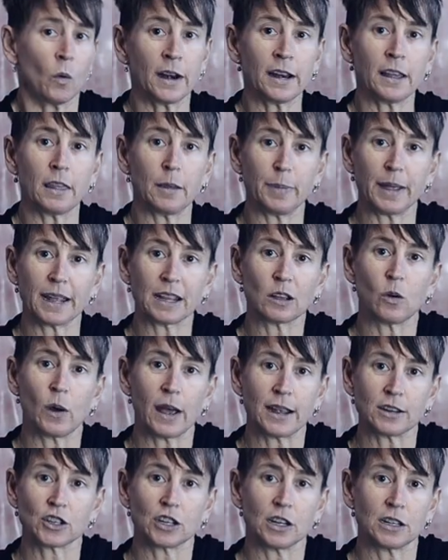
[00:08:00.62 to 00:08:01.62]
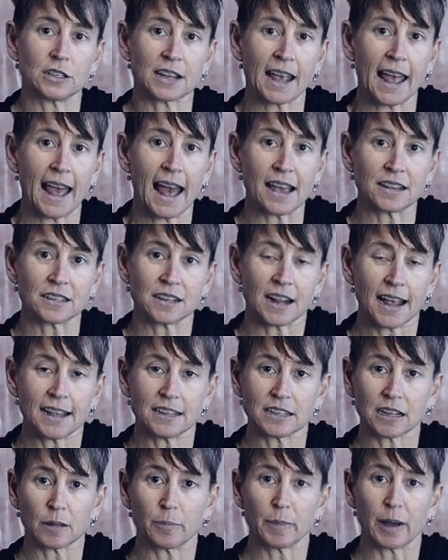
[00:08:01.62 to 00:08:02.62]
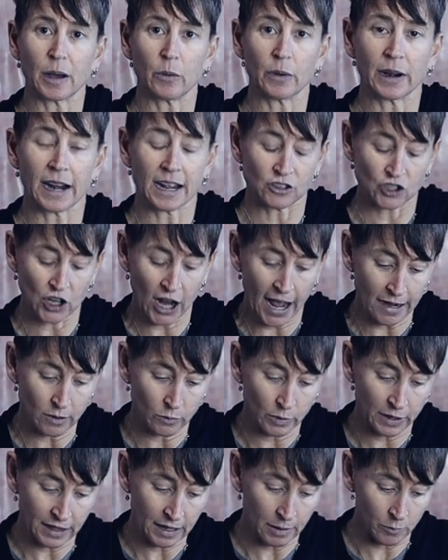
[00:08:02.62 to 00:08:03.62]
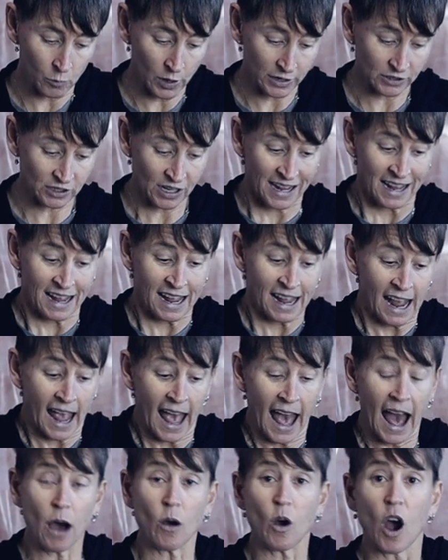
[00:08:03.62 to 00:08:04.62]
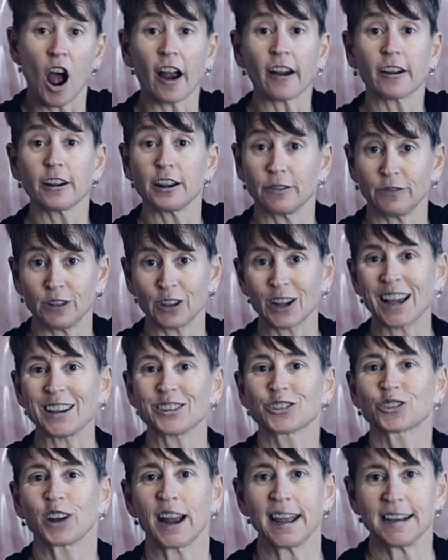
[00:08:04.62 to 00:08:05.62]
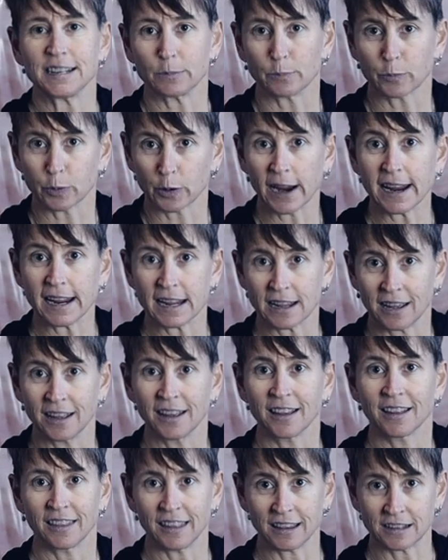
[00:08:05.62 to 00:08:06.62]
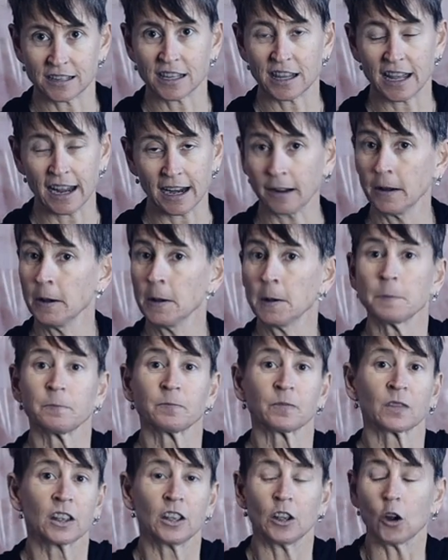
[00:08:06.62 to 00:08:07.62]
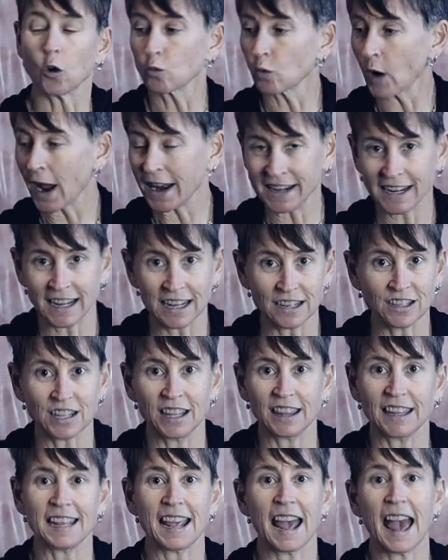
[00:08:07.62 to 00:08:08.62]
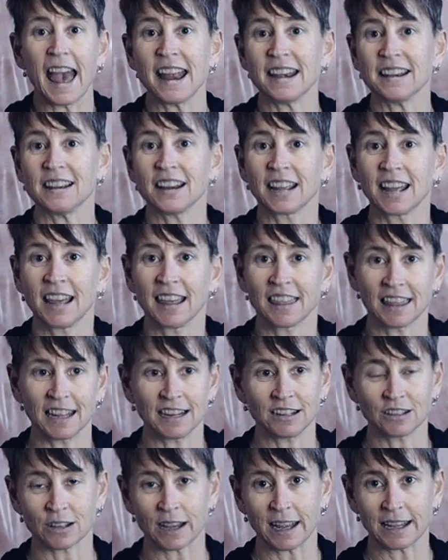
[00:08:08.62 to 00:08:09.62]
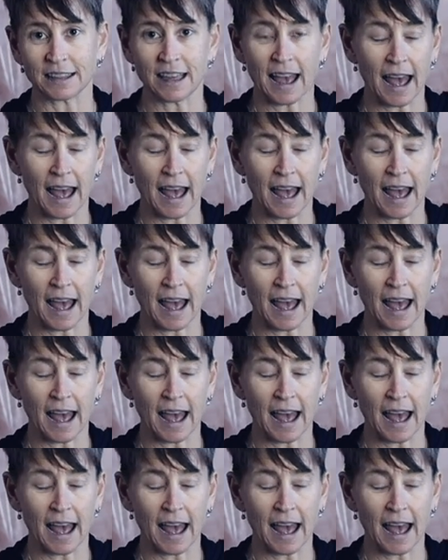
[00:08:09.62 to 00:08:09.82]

One of the big questions I asked Isaac about when I chatted with him was, how hard have you guys tried to break this thing? You know, running it to the end, things like